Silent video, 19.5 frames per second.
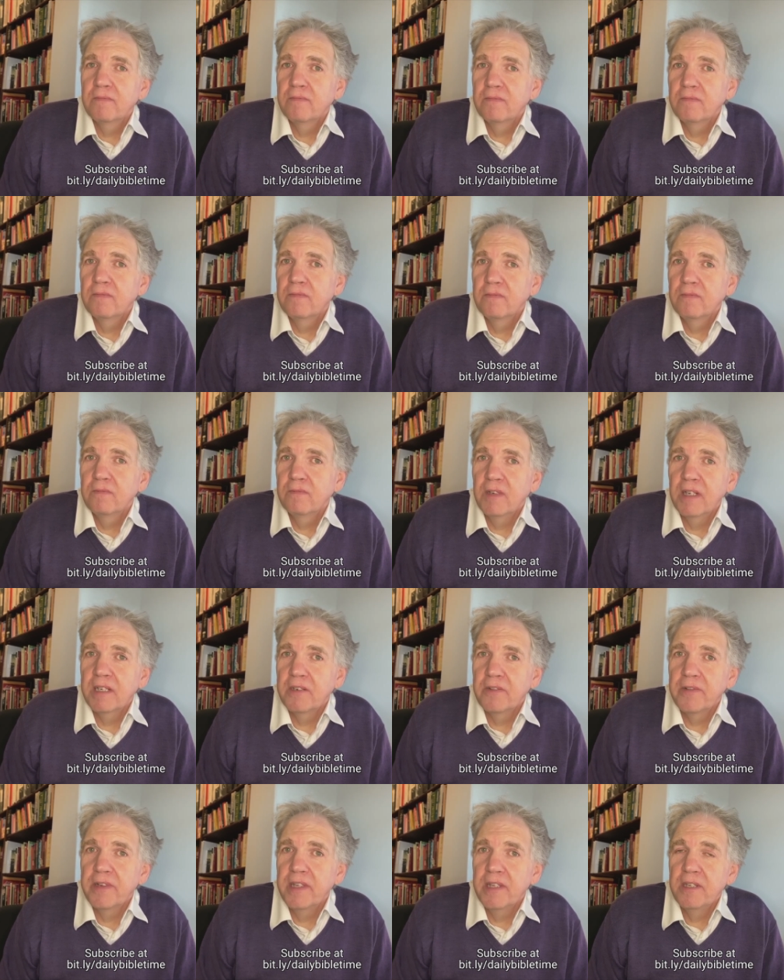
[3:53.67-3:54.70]
1
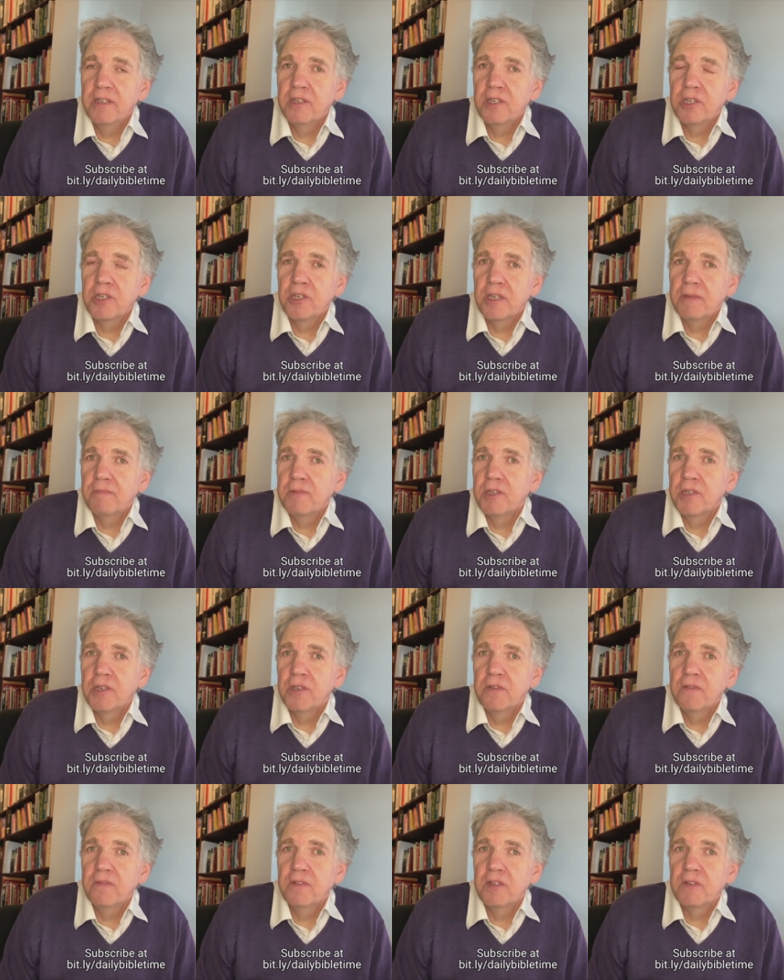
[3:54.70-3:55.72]
Corinthians chapter
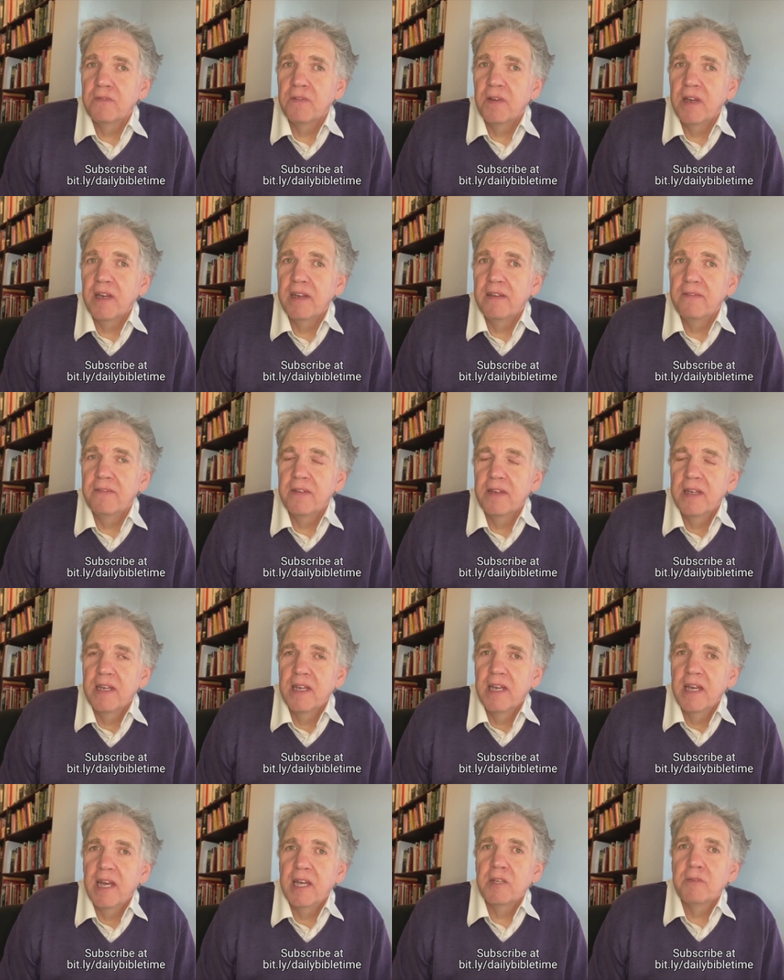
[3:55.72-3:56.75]
2, verse 5,
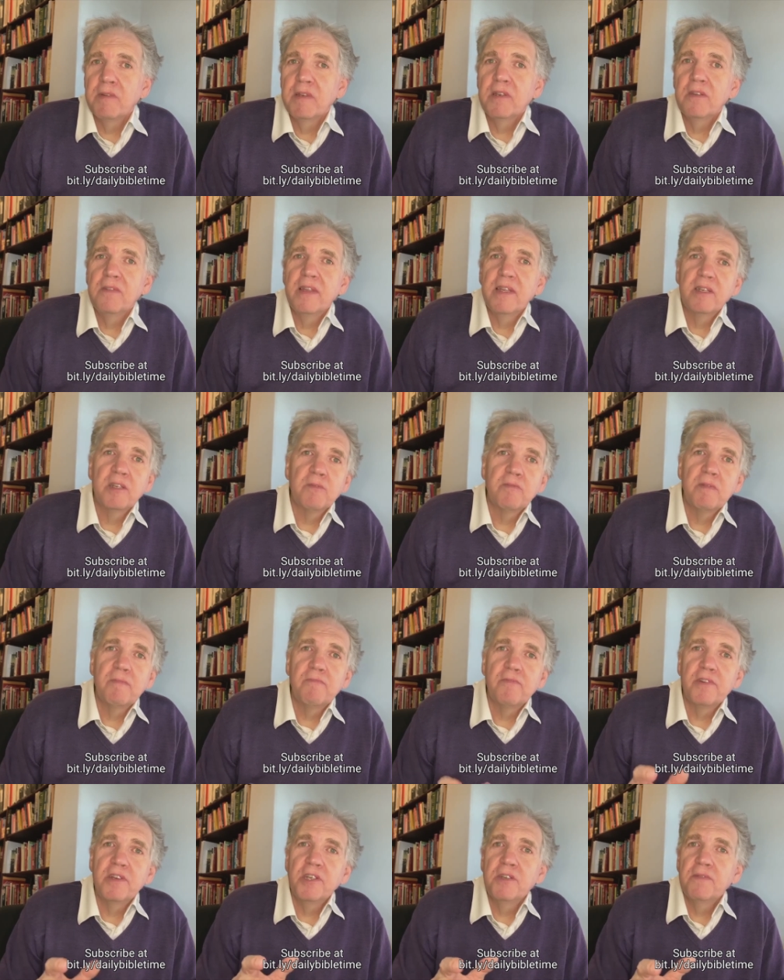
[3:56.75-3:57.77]
as we do that, as we
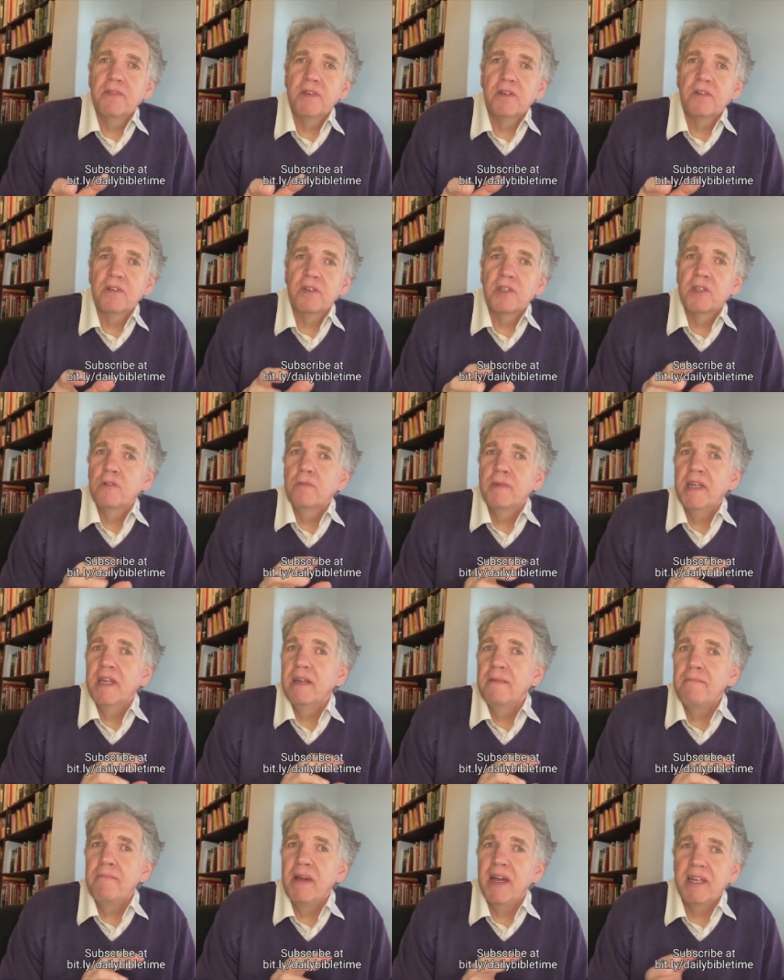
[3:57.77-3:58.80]
preach of the cross, there'll be an
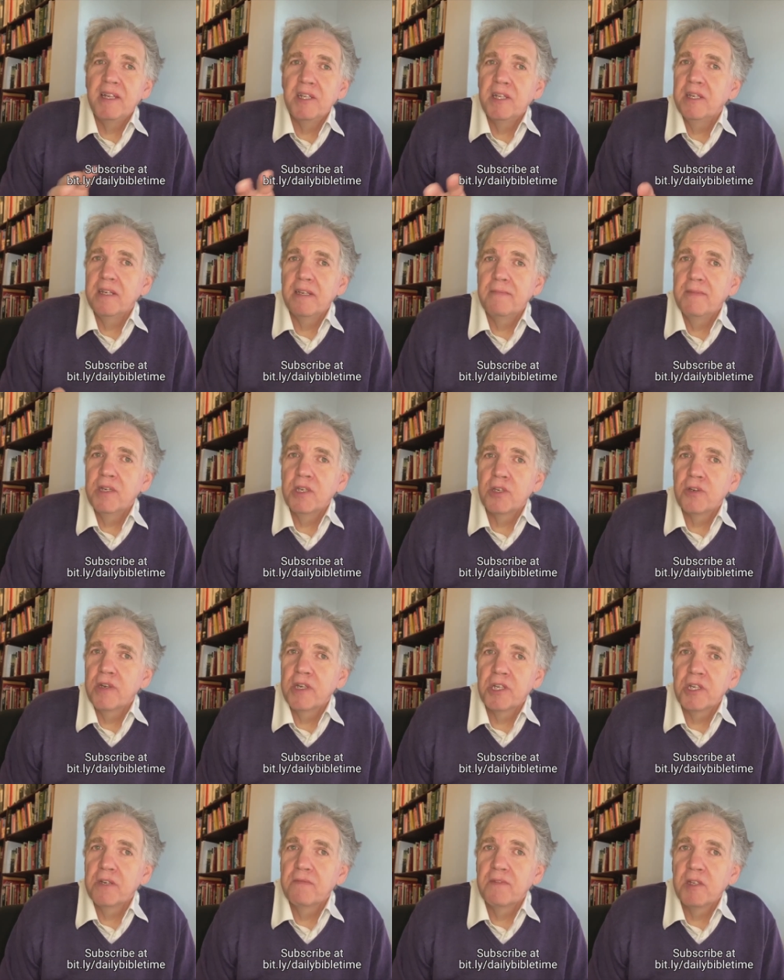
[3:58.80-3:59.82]
amazing
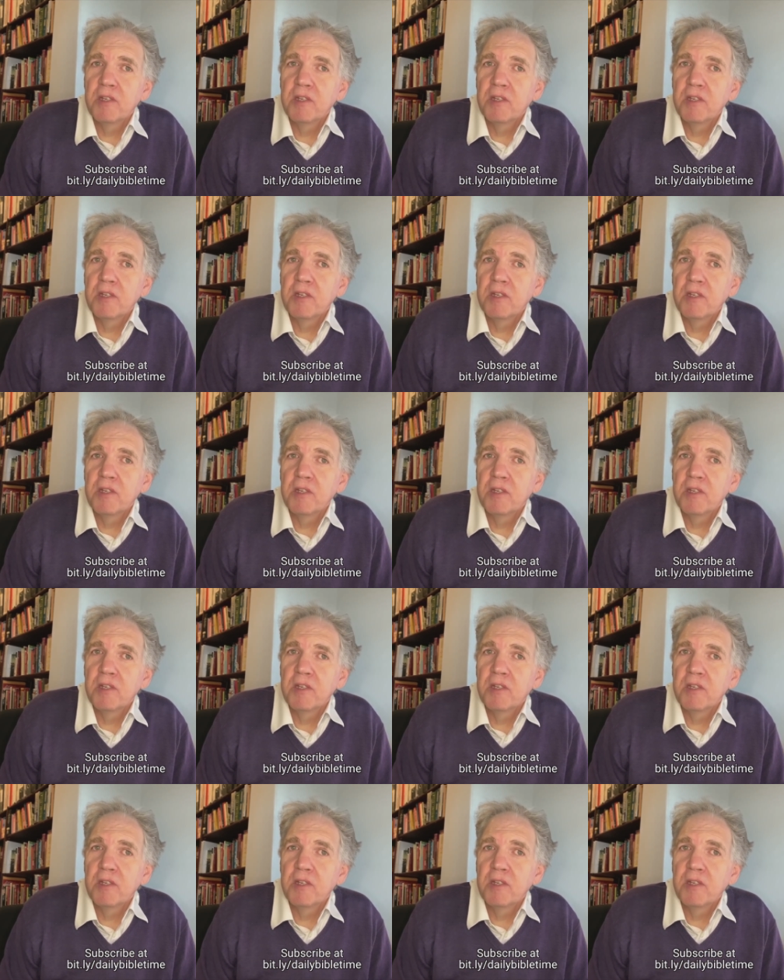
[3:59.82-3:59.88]
demonstration of the